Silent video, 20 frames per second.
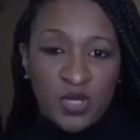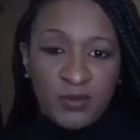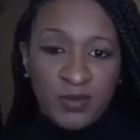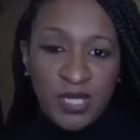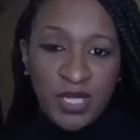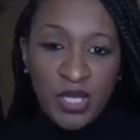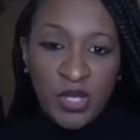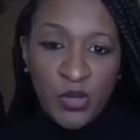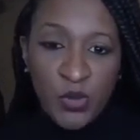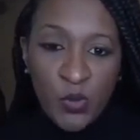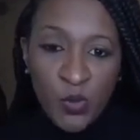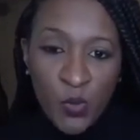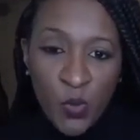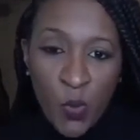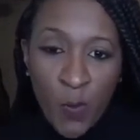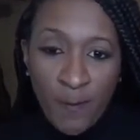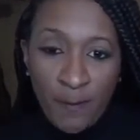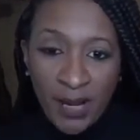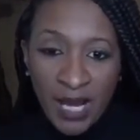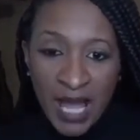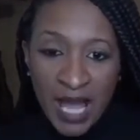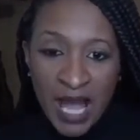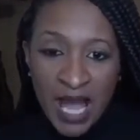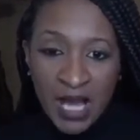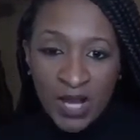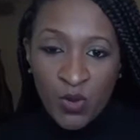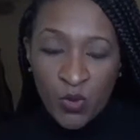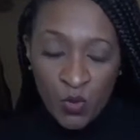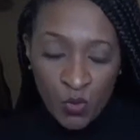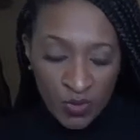to be a new
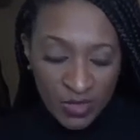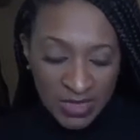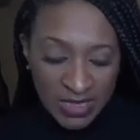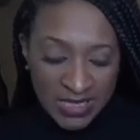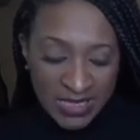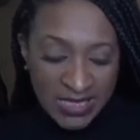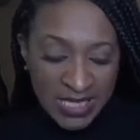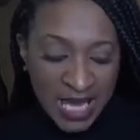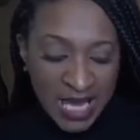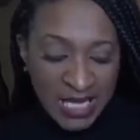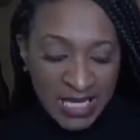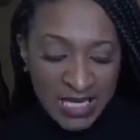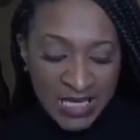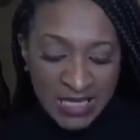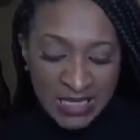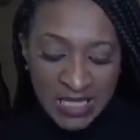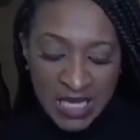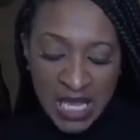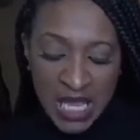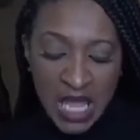blog on the site.